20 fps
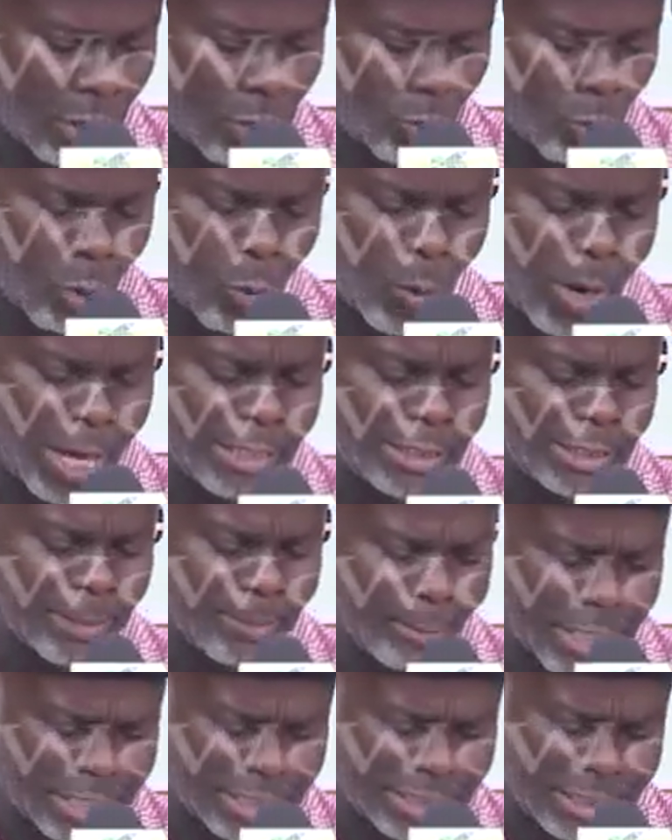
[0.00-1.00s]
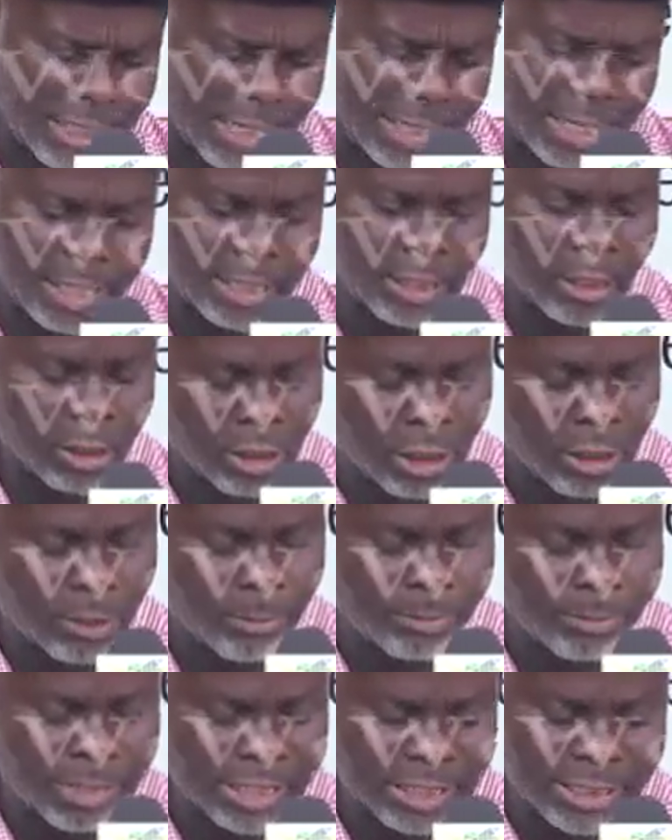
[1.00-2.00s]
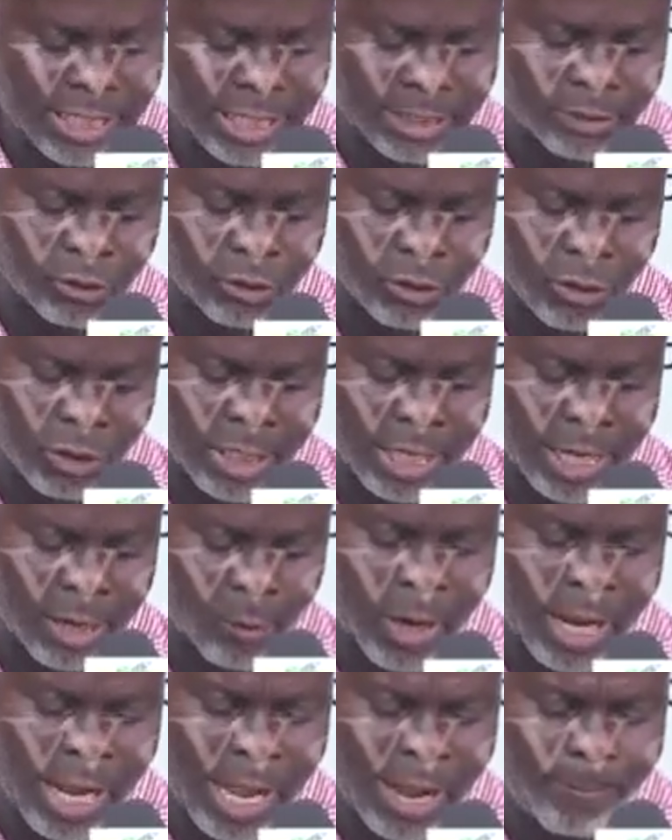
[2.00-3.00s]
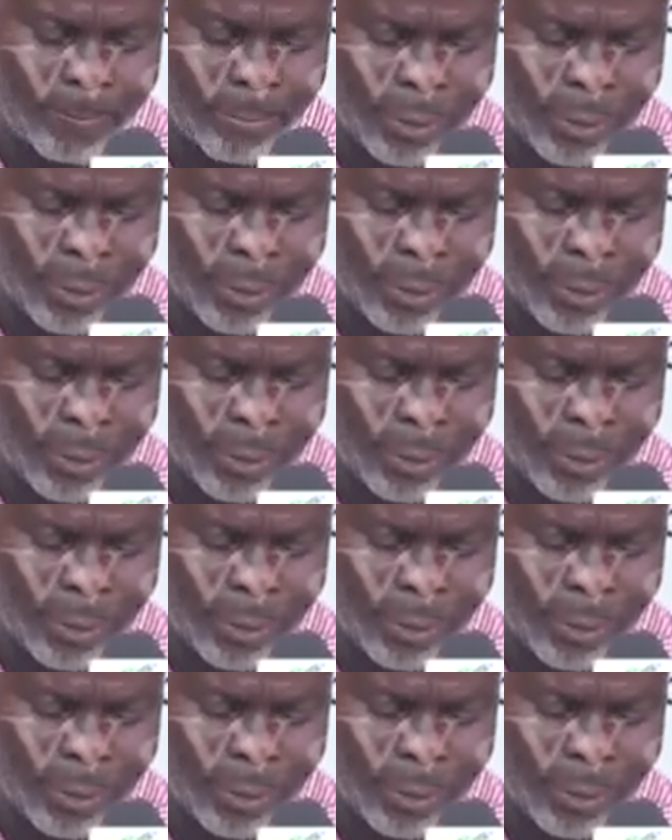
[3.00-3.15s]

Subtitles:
We want the President and the Honorable Minister to know that we have